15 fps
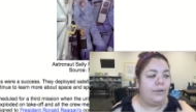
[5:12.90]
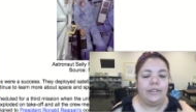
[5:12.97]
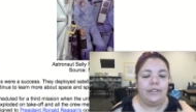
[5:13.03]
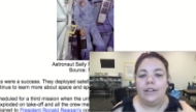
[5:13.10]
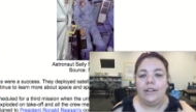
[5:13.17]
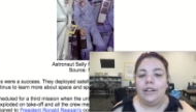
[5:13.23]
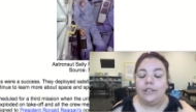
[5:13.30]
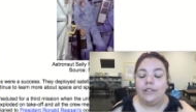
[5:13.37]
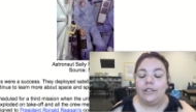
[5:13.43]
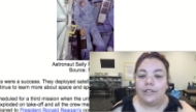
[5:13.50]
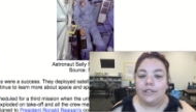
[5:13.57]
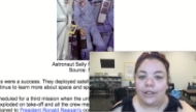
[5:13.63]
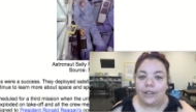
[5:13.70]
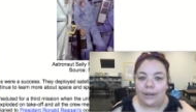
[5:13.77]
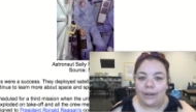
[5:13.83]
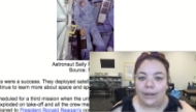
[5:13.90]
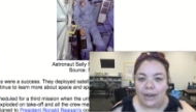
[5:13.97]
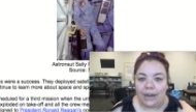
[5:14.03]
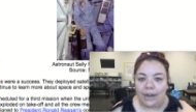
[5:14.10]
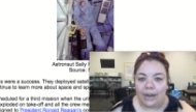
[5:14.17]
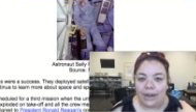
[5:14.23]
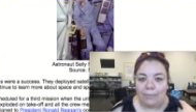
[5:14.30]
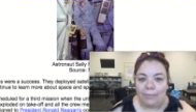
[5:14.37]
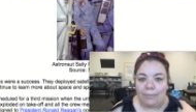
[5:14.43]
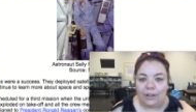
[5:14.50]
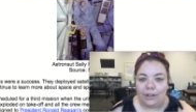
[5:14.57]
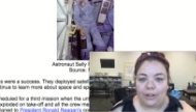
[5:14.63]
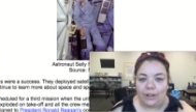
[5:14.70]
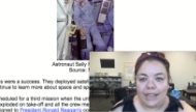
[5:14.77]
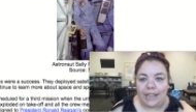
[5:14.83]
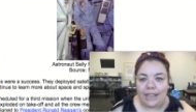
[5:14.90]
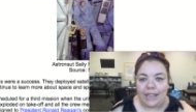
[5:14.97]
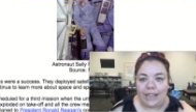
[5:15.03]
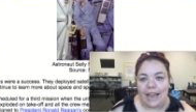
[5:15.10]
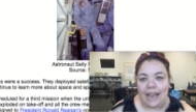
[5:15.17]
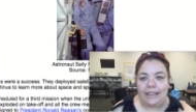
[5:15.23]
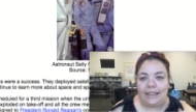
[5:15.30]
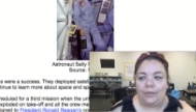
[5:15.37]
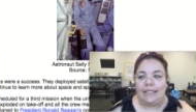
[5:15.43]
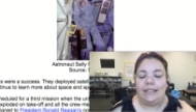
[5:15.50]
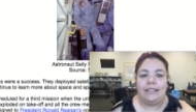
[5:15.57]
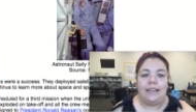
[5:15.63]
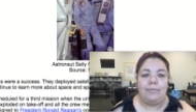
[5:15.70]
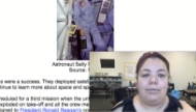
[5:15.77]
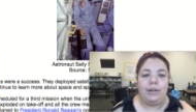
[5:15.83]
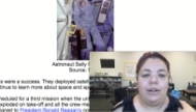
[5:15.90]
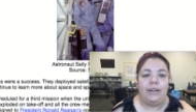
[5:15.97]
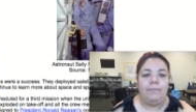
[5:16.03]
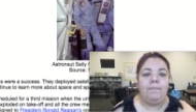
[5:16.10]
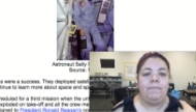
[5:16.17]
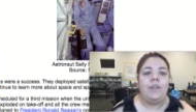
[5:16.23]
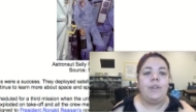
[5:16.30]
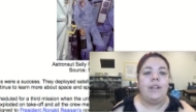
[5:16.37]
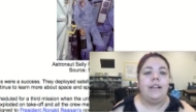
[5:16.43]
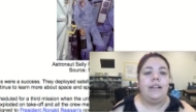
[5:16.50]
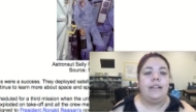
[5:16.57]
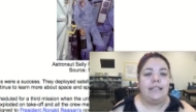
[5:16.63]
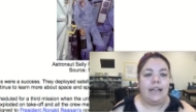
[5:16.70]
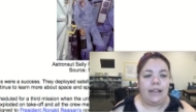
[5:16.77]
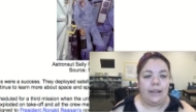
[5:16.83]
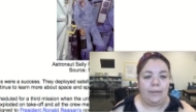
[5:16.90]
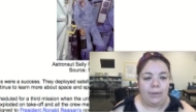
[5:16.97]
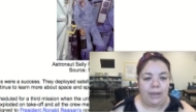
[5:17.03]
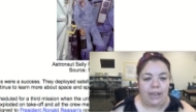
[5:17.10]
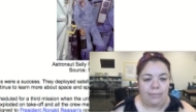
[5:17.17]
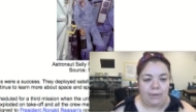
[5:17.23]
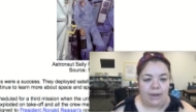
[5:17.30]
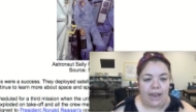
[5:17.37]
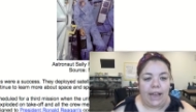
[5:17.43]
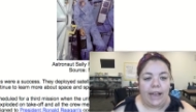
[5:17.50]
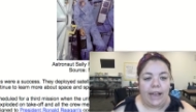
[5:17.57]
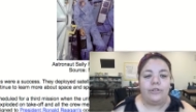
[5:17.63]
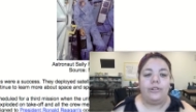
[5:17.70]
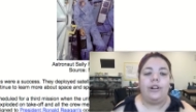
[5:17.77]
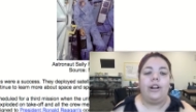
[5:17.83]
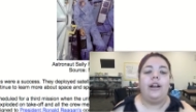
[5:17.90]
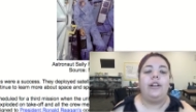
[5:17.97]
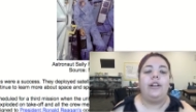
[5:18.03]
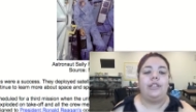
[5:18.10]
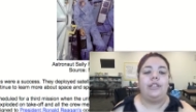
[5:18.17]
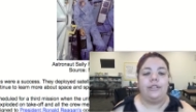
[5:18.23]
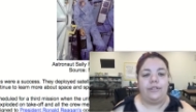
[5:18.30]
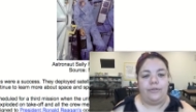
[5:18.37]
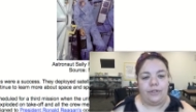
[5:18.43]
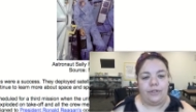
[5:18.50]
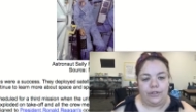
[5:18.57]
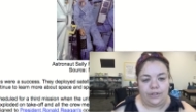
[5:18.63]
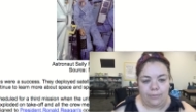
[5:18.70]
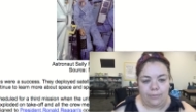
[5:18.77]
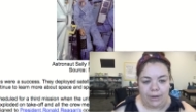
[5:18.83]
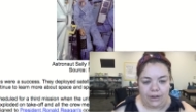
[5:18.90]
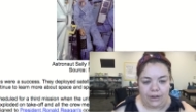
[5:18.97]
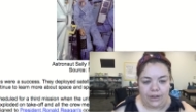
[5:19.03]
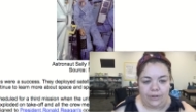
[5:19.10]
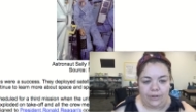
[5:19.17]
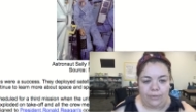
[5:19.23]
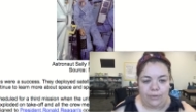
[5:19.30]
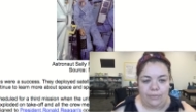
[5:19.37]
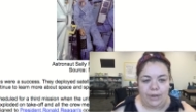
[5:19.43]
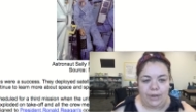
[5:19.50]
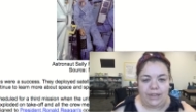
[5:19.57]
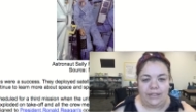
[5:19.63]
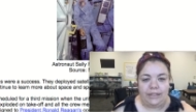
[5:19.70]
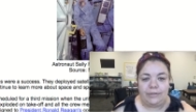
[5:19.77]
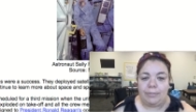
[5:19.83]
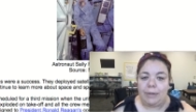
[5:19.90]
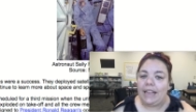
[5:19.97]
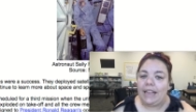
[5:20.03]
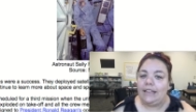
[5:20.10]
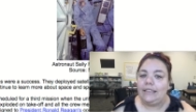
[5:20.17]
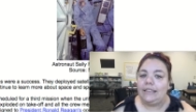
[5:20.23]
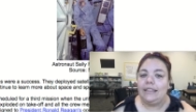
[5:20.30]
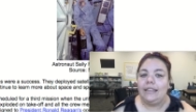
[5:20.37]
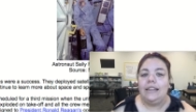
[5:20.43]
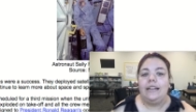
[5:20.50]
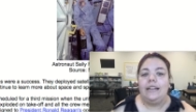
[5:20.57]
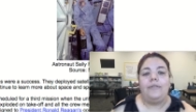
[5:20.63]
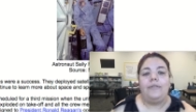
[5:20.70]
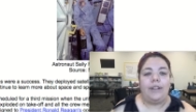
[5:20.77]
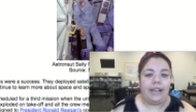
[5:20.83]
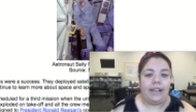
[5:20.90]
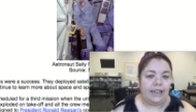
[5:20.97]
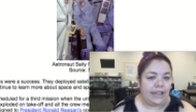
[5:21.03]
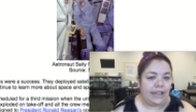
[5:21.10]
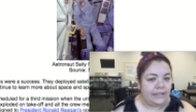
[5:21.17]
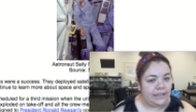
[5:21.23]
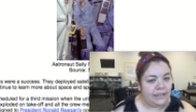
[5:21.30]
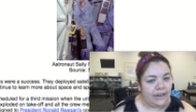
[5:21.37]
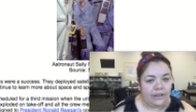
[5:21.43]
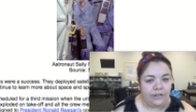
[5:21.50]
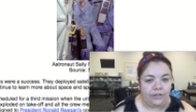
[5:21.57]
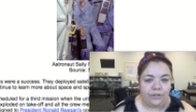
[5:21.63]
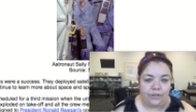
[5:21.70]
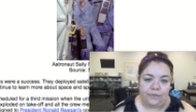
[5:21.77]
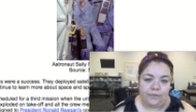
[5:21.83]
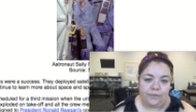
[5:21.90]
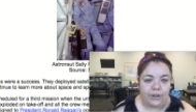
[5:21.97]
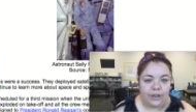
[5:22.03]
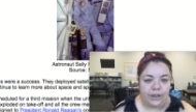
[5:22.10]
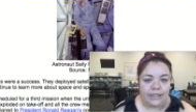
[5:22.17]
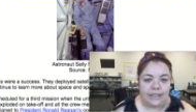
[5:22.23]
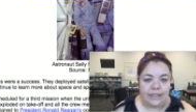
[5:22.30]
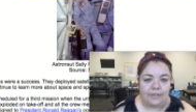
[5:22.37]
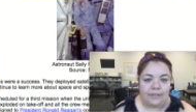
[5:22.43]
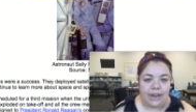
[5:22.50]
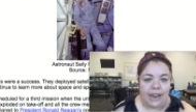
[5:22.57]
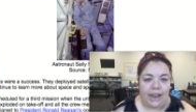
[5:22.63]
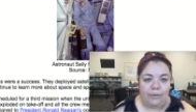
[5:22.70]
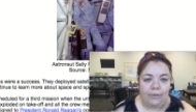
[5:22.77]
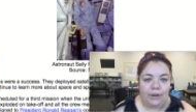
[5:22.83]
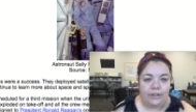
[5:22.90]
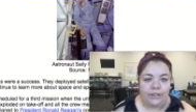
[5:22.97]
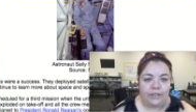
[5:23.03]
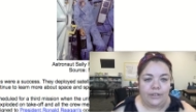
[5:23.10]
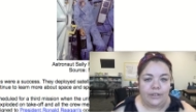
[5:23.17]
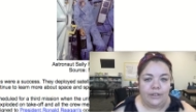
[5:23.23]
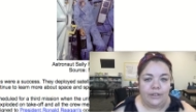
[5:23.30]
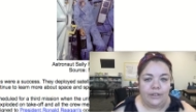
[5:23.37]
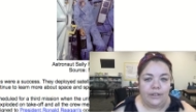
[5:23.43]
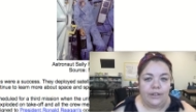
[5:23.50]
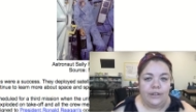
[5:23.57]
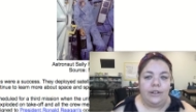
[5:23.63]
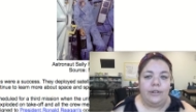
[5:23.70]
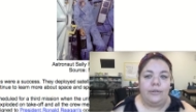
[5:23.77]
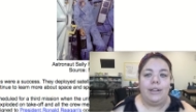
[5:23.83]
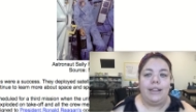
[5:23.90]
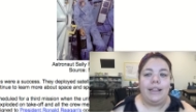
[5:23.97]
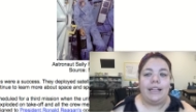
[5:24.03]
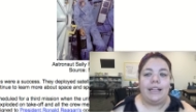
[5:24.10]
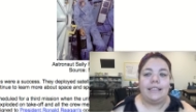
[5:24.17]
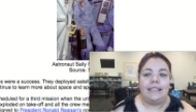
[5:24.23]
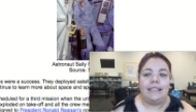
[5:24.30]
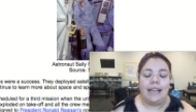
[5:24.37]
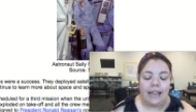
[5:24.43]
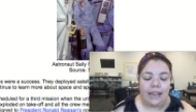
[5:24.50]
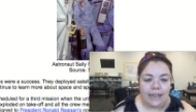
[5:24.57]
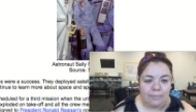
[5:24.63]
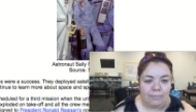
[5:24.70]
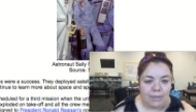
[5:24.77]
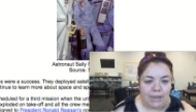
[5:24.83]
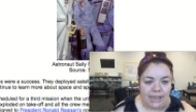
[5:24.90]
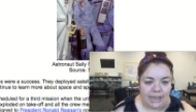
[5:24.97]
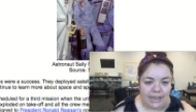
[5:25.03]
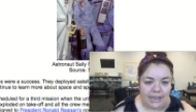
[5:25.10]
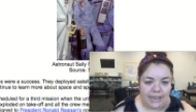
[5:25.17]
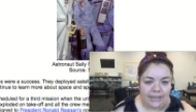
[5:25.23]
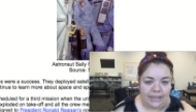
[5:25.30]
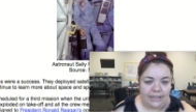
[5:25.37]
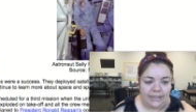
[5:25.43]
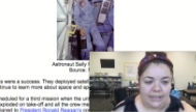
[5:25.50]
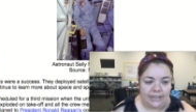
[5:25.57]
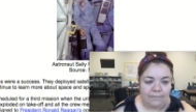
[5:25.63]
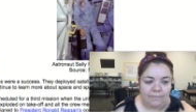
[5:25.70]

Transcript: So then when I'm looking at these 3 sentences I put in, Sally became an astronaut. She's the first American woman in space. Flight lasted 147 hours. What that's telling me is